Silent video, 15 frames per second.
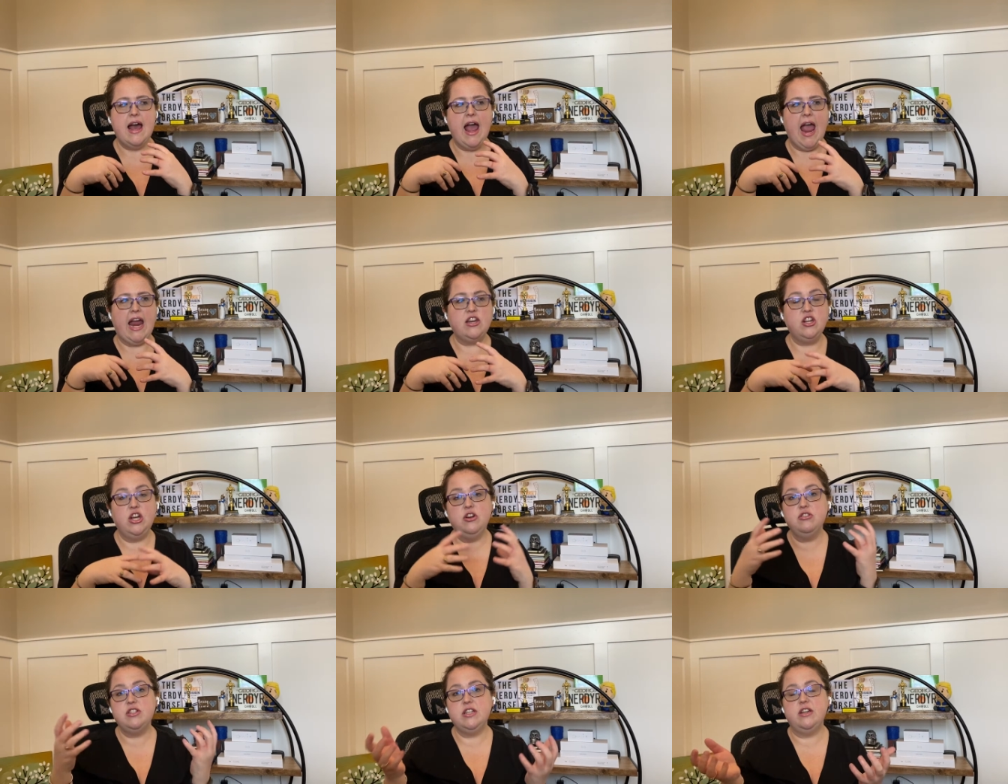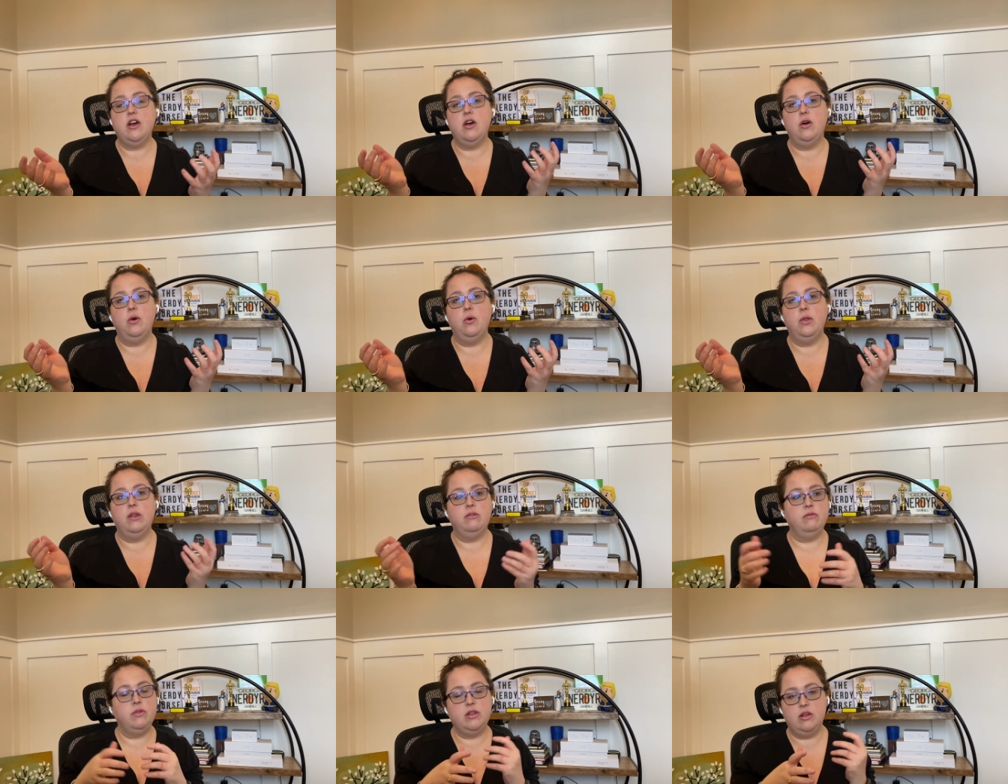And years ago,
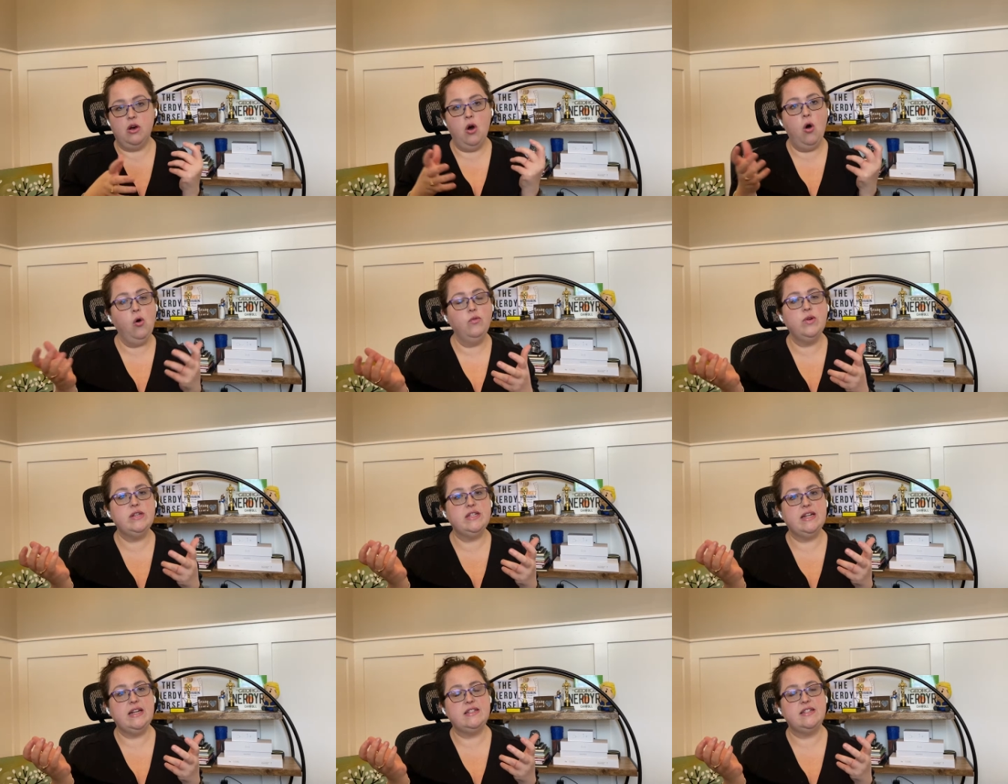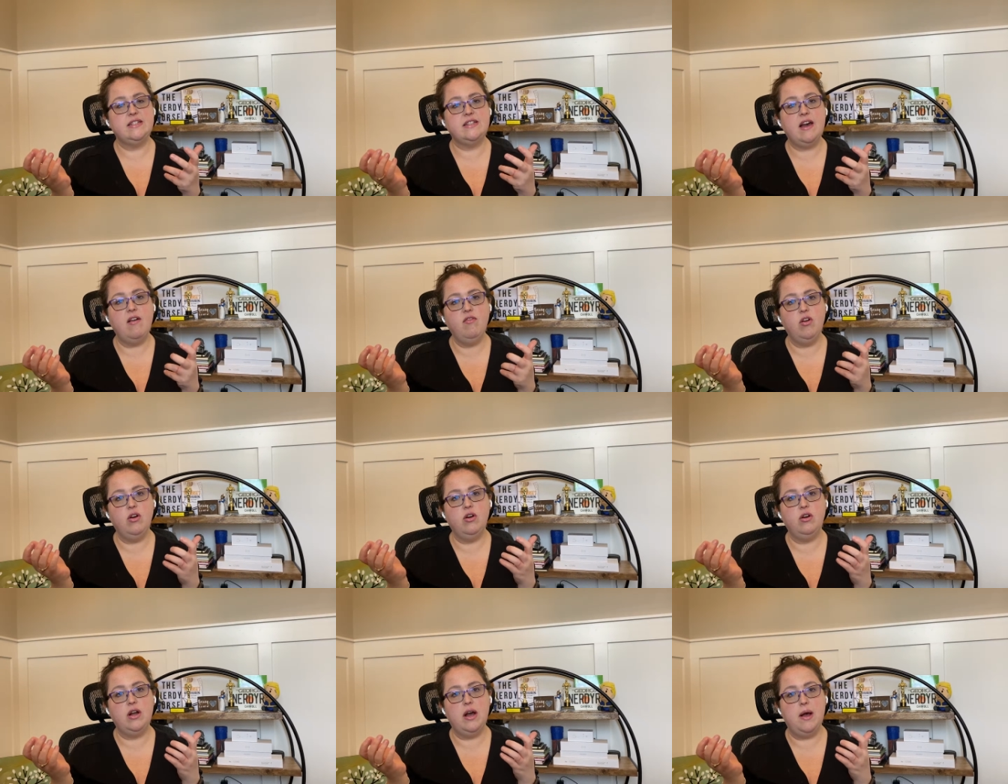the, the whole reason I
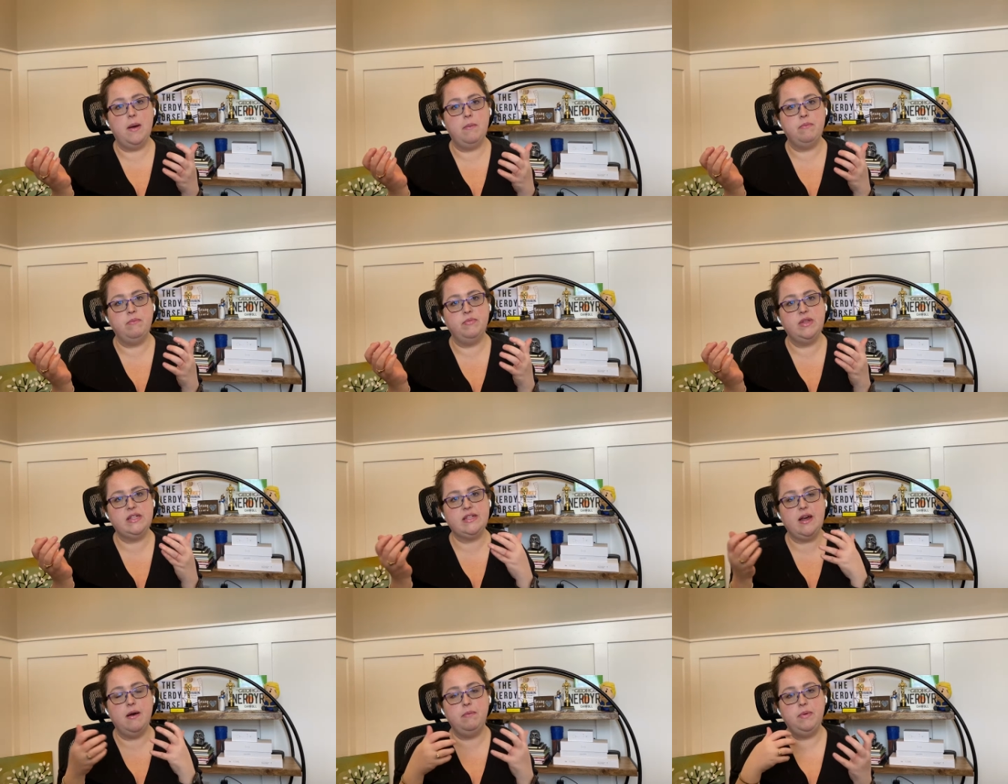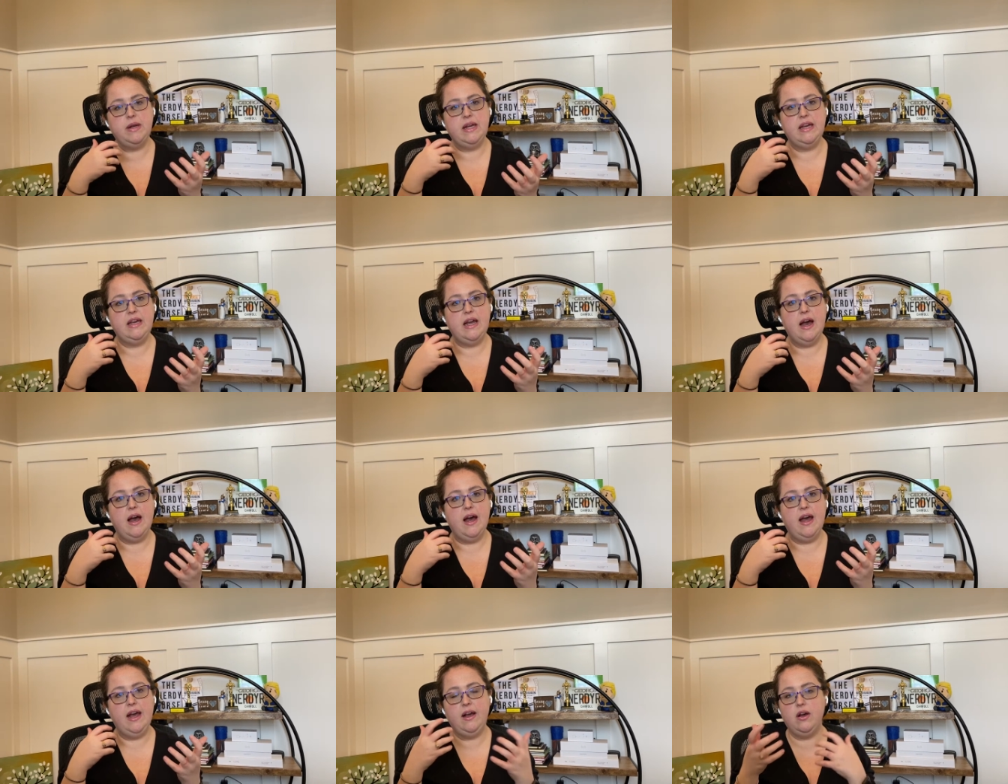discovered um, this company,
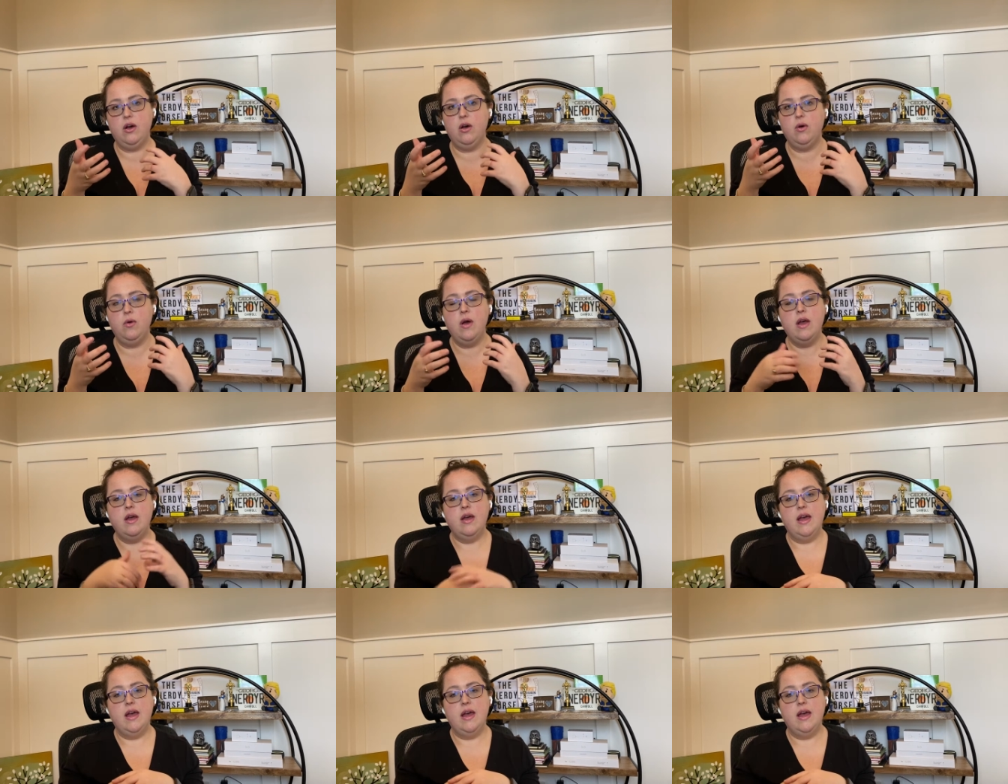uh, Eko,